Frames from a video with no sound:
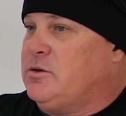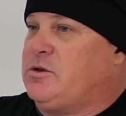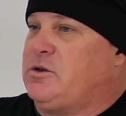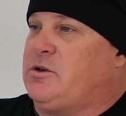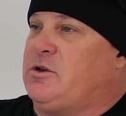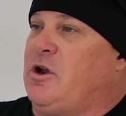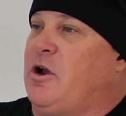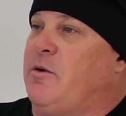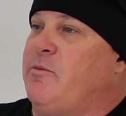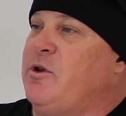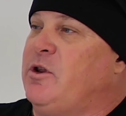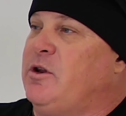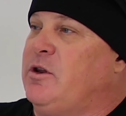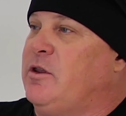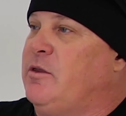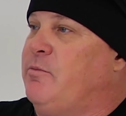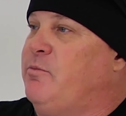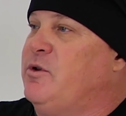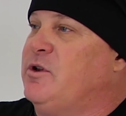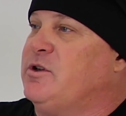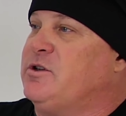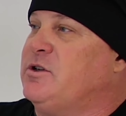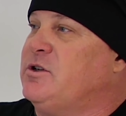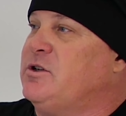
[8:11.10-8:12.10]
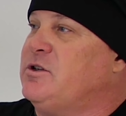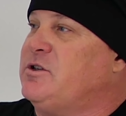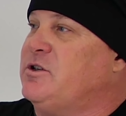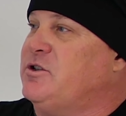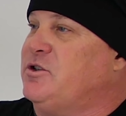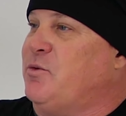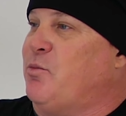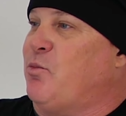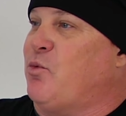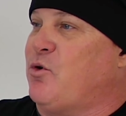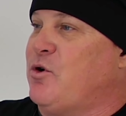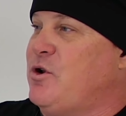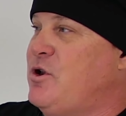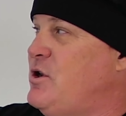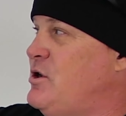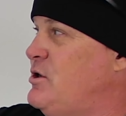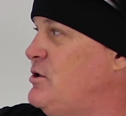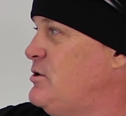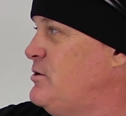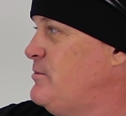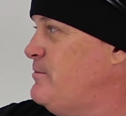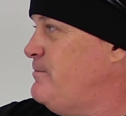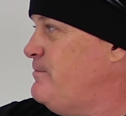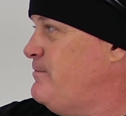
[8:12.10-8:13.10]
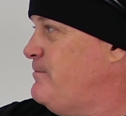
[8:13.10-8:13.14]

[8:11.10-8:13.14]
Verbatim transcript: Come into the business as a breeze.